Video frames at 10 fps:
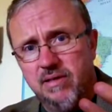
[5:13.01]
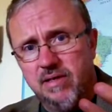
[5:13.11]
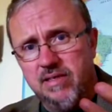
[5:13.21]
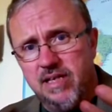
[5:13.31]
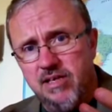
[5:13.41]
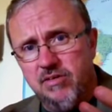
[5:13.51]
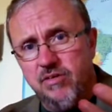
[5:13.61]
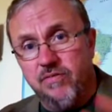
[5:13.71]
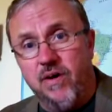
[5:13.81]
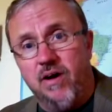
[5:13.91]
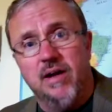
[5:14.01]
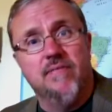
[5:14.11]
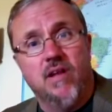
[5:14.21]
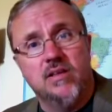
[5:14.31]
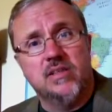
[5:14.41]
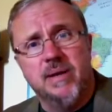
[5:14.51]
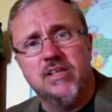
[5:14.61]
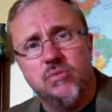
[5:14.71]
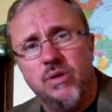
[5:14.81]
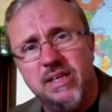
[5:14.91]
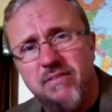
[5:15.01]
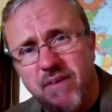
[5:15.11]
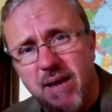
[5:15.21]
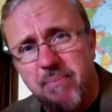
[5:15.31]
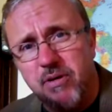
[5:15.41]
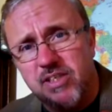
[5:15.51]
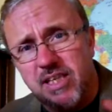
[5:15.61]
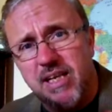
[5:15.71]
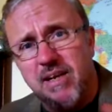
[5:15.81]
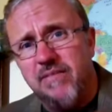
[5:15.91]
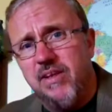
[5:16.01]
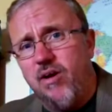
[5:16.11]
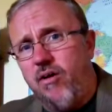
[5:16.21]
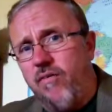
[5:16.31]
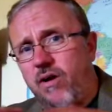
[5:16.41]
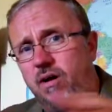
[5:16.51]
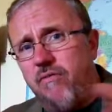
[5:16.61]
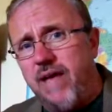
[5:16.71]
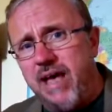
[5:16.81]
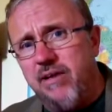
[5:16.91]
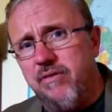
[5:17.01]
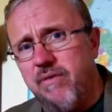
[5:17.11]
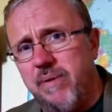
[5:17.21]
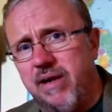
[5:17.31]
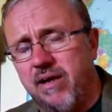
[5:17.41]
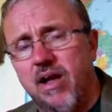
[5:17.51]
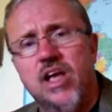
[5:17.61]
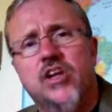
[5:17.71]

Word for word: continue to fall and have lost about 25% of the overall value of America.